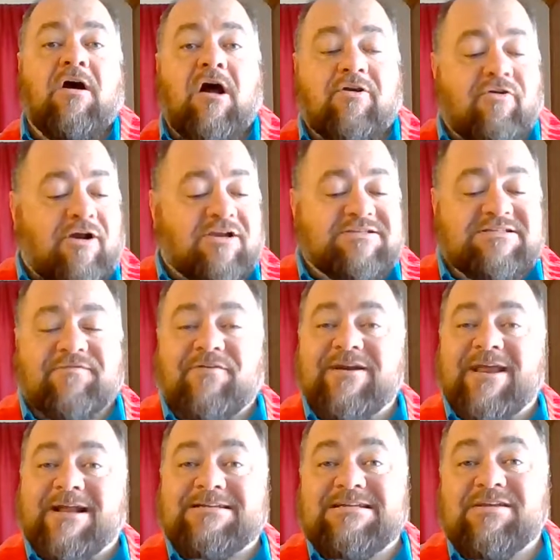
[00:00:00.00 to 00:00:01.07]
across
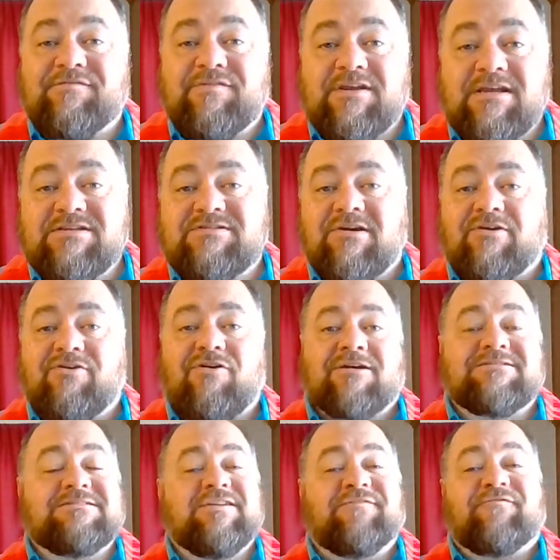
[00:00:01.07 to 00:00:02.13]
different activities,
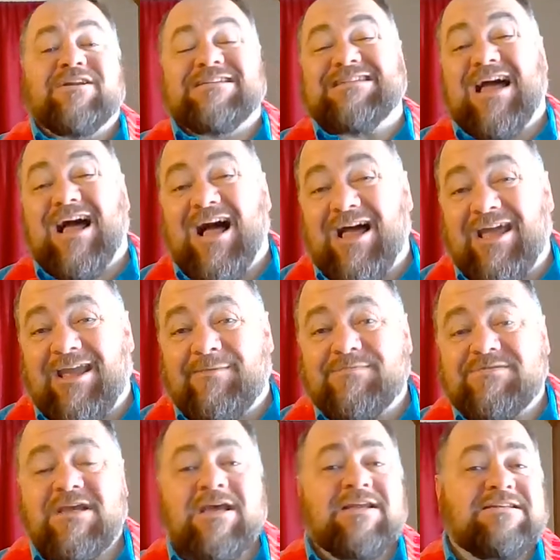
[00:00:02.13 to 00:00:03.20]
across different
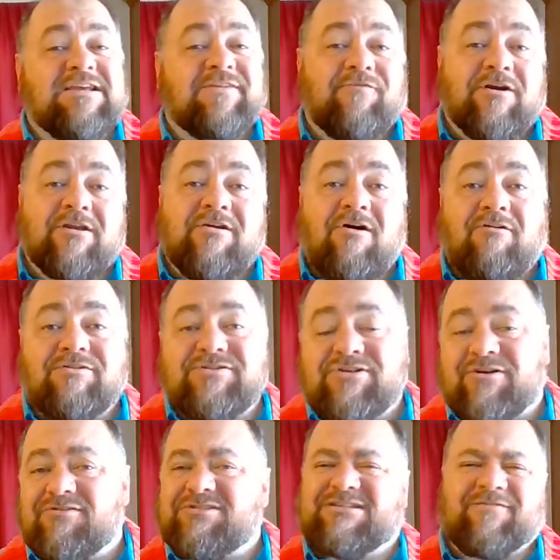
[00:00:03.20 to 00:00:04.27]
times, different
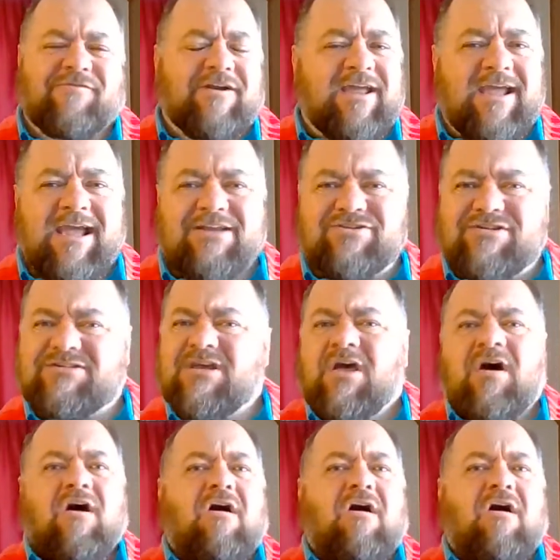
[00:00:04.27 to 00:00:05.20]
cultures, different ages,